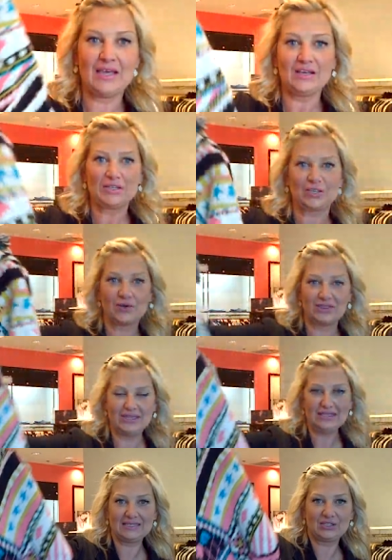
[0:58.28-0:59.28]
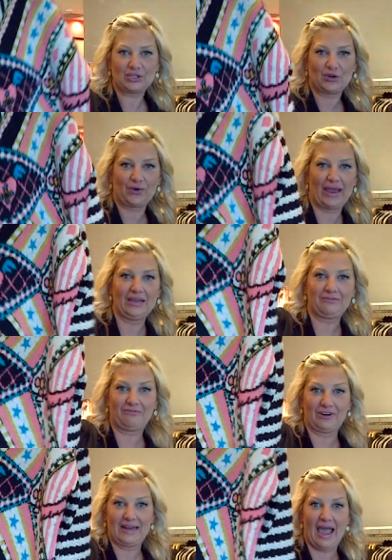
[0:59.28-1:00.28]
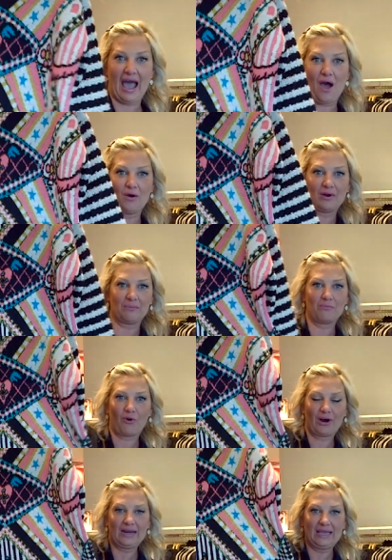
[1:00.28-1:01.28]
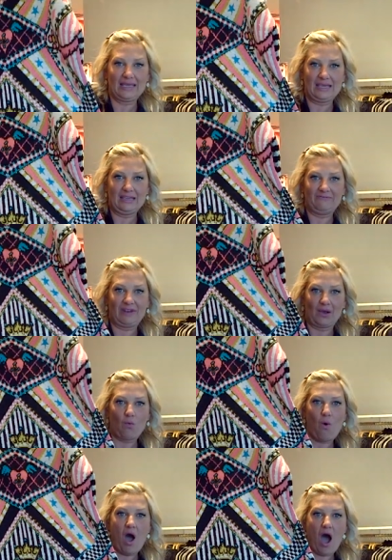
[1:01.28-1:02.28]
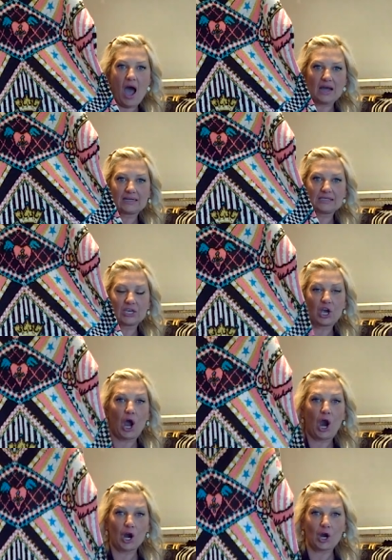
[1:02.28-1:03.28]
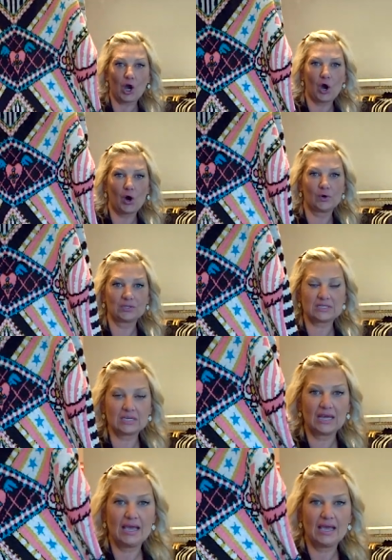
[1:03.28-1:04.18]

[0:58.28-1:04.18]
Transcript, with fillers: So this is great for now, morning, evening walks, car coat,